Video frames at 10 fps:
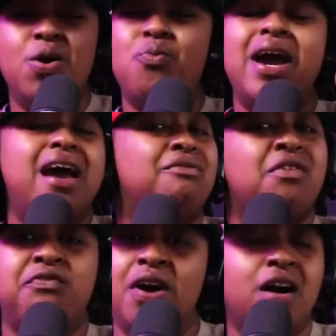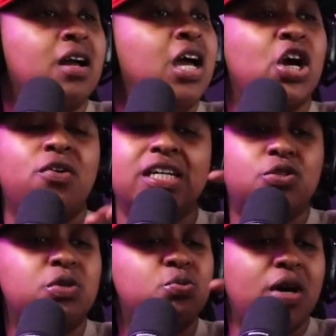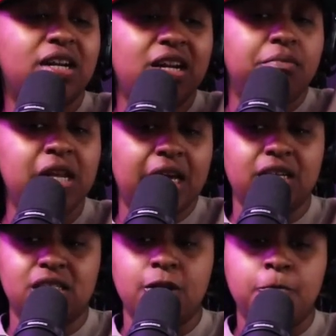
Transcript: whatever the fuck, Chris was one of them niggas